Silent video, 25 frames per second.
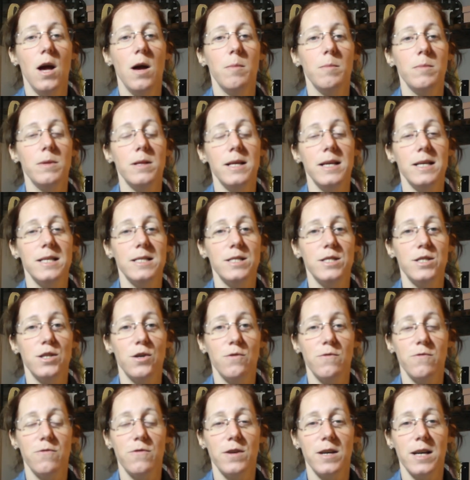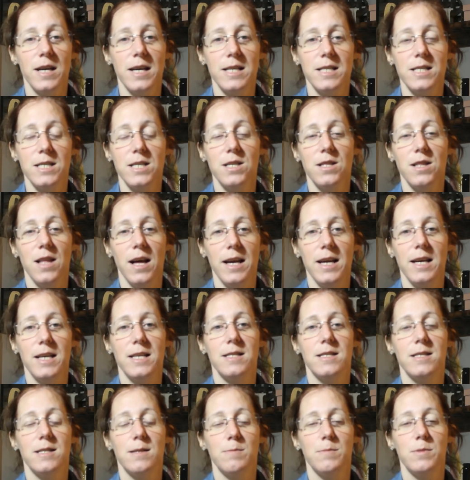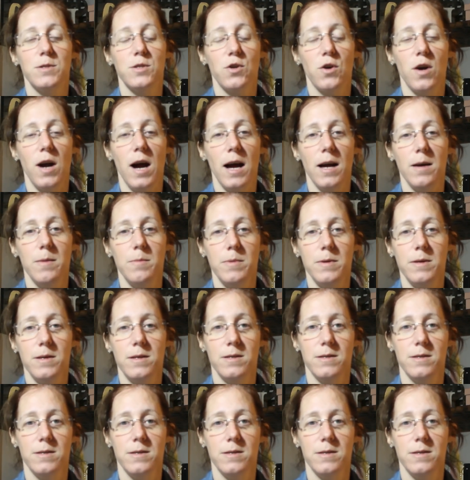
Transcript: Please don't forget to like and subscribe.